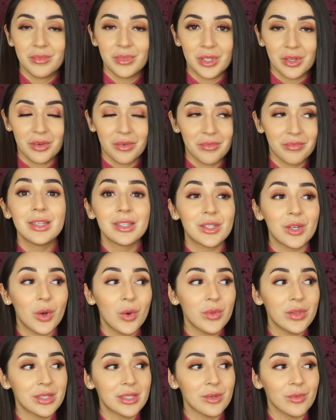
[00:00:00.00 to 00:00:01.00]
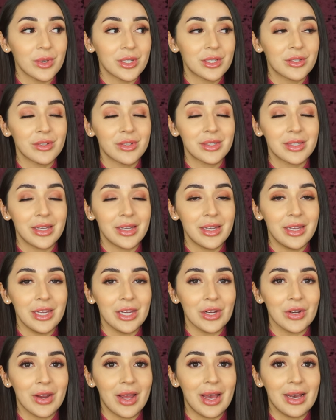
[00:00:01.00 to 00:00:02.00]
So, so this original scent
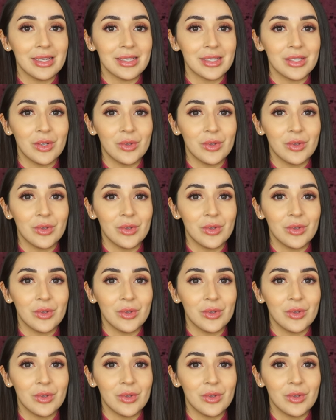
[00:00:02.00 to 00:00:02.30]
here has